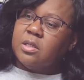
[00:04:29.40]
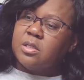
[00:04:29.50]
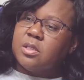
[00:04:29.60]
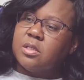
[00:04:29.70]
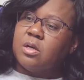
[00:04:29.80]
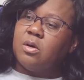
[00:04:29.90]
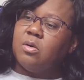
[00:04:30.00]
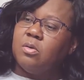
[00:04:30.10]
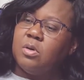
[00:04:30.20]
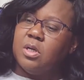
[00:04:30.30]

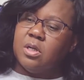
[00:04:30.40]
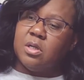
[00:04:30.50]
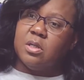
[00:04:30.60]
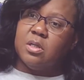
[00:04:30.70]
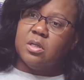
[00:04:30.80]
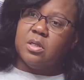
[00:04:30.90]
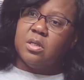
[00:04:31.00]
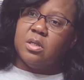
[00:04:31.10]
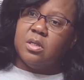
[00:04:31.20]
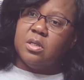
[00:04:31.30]
So
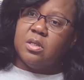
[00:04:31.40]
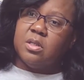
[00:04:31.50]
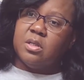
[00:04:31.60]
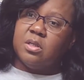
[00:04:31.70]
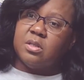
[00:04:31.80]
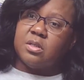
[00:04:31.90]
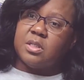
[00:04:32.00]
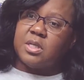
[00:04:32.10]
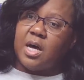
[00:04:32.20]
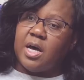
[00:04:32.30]
is the
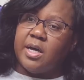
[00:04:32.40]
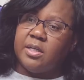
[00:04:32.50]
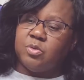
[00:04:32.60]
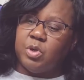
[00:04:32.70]
sides.